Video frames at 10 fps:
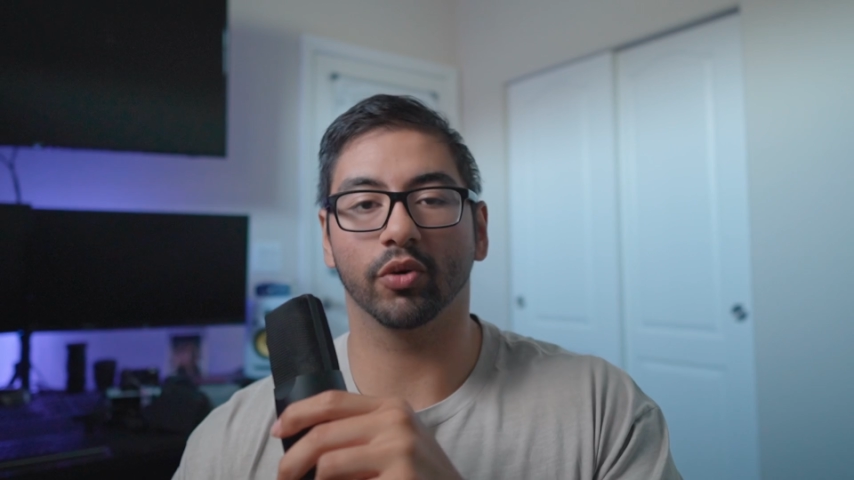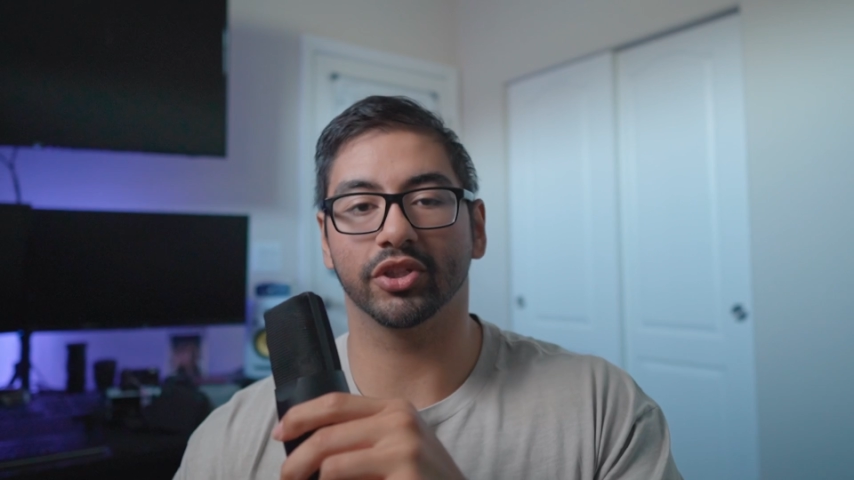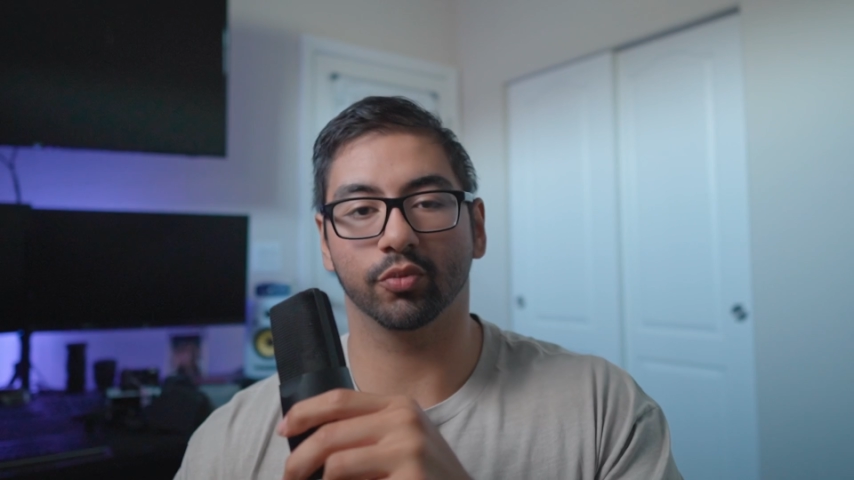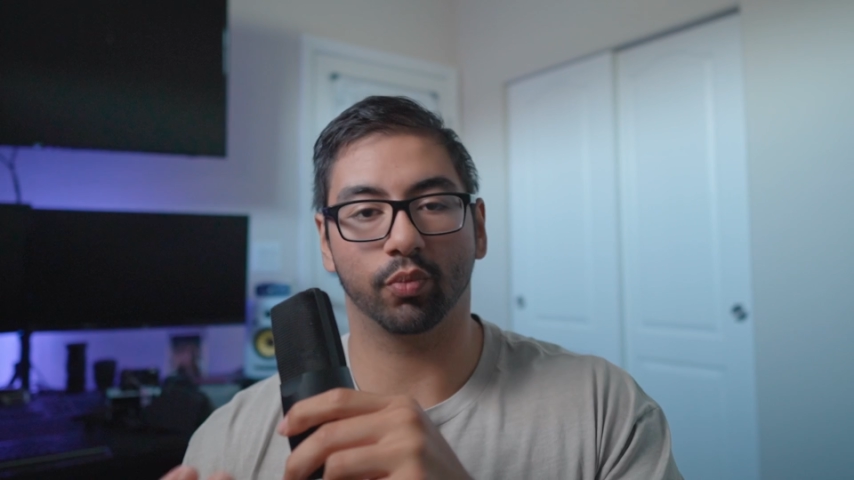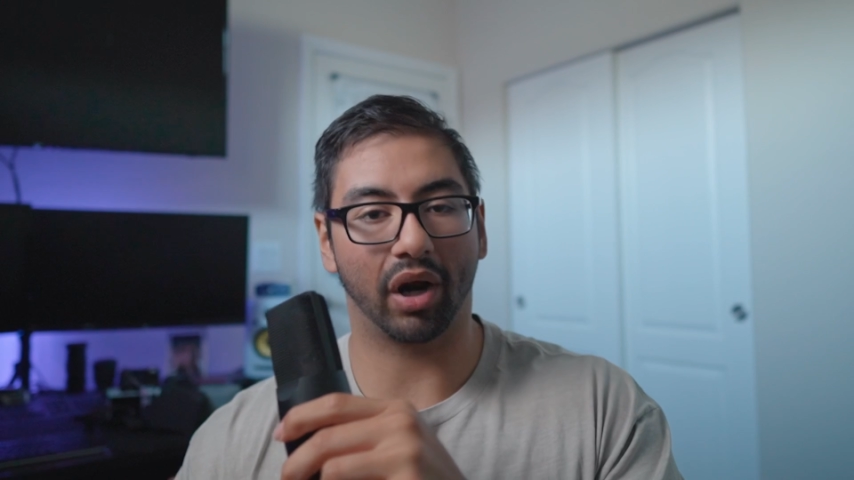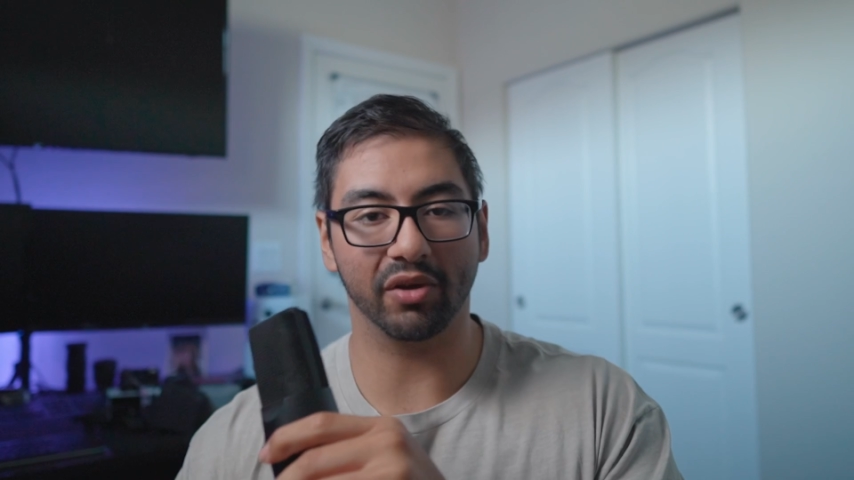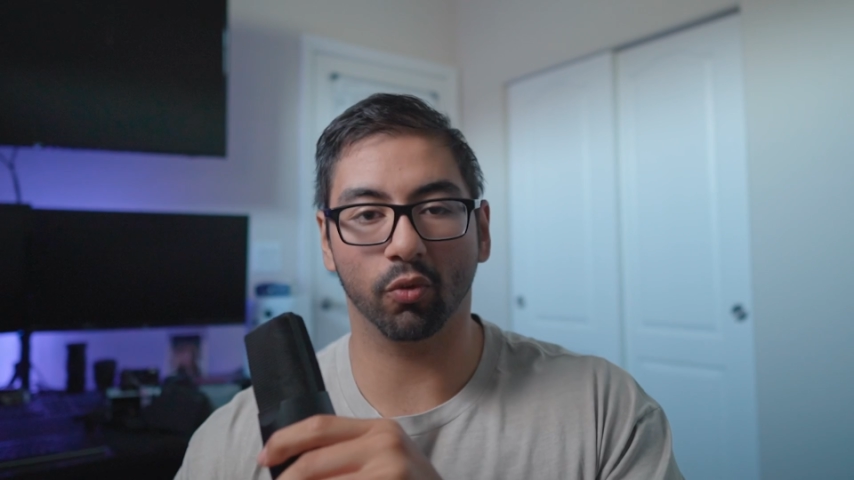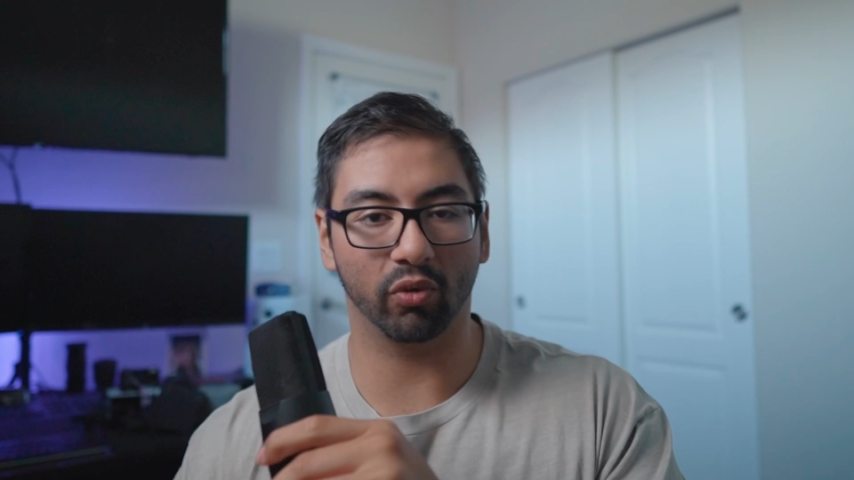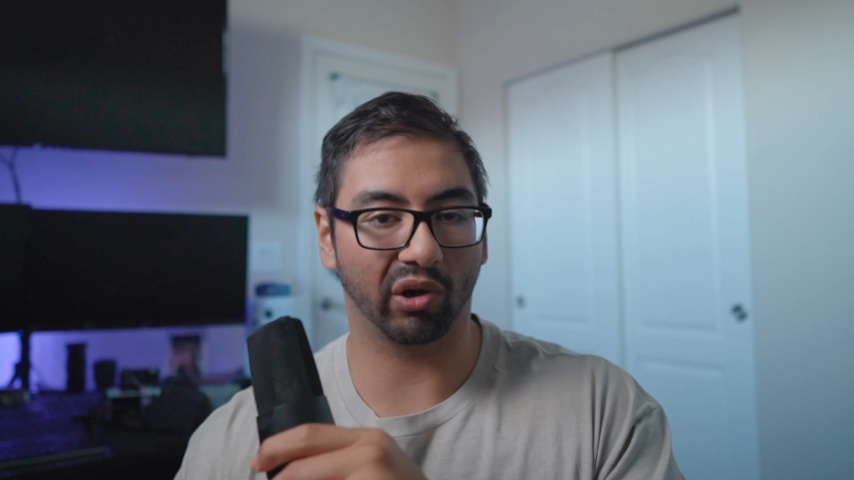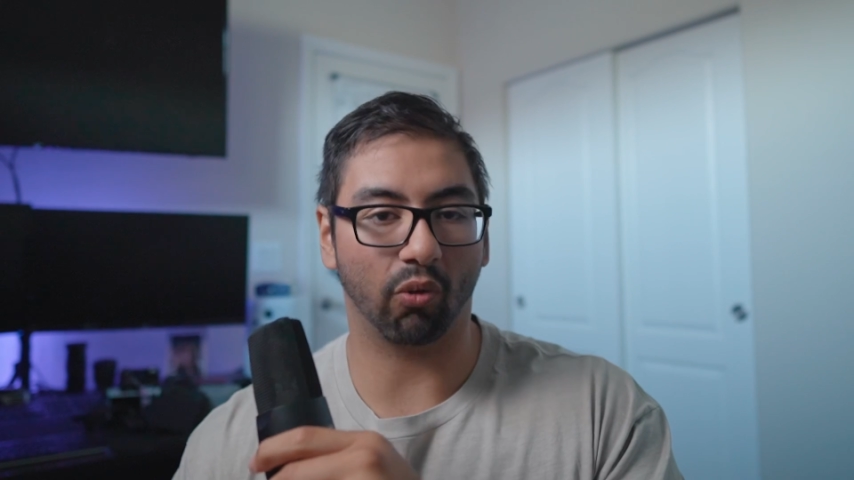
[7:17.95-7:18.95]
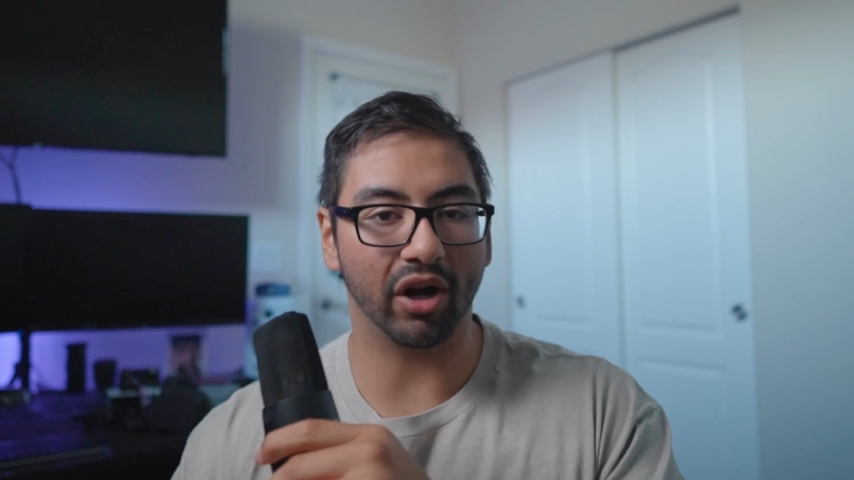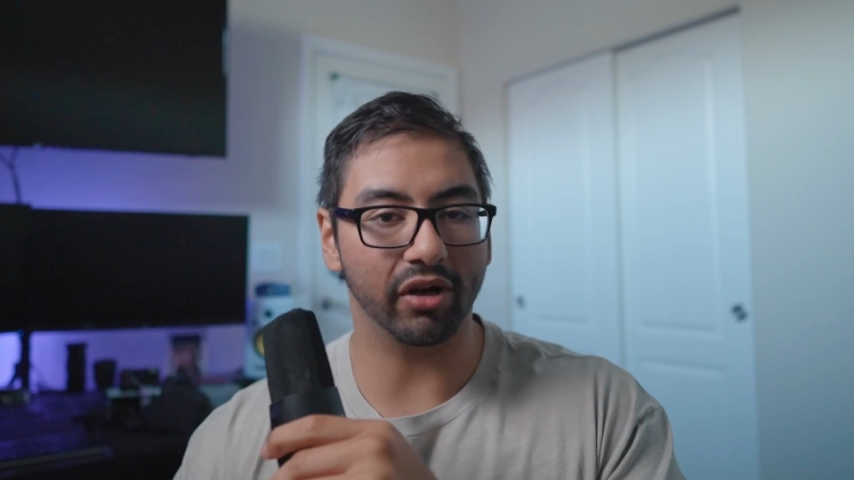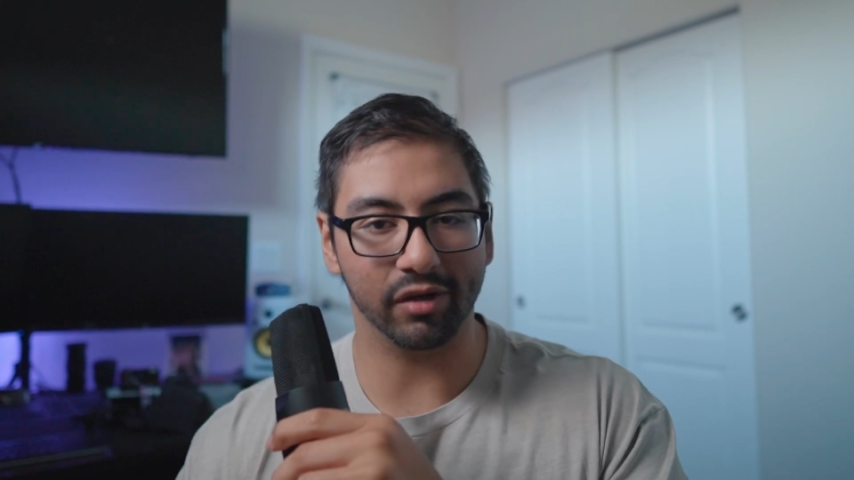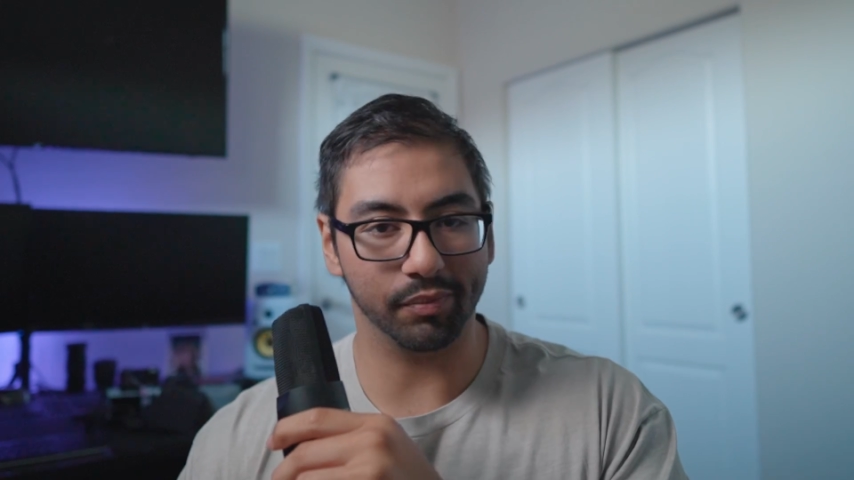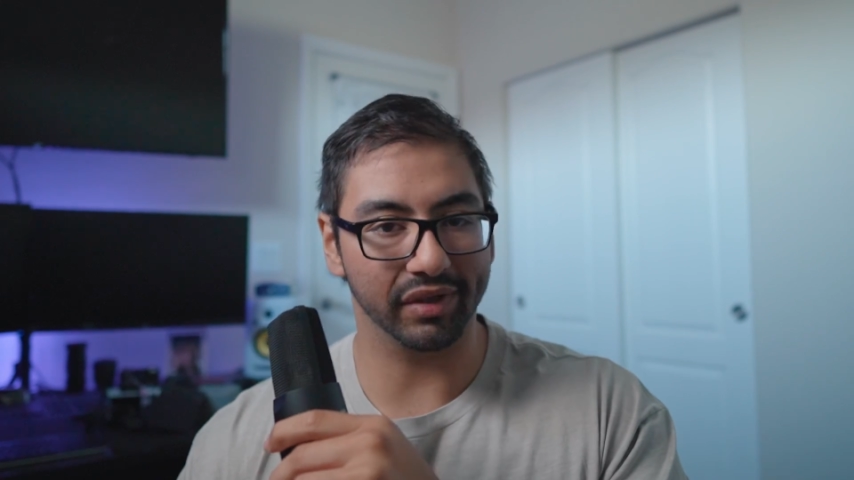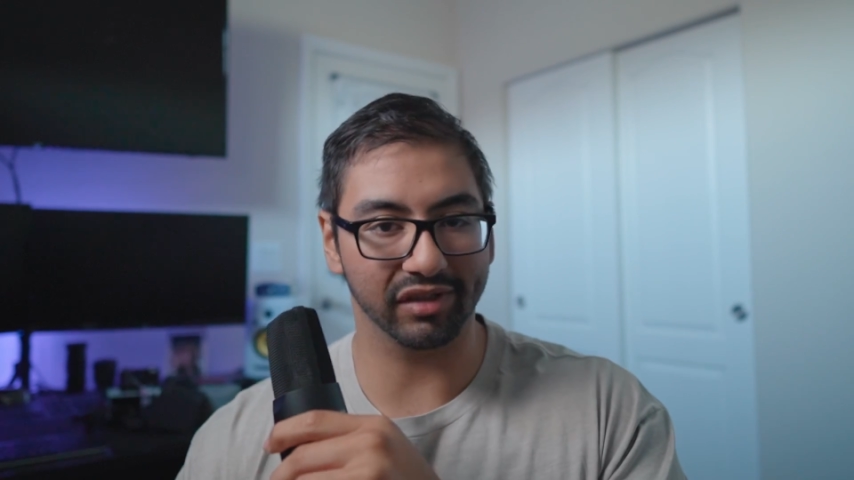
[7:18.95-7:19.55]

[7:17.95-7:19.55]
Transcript: which probably will require you to be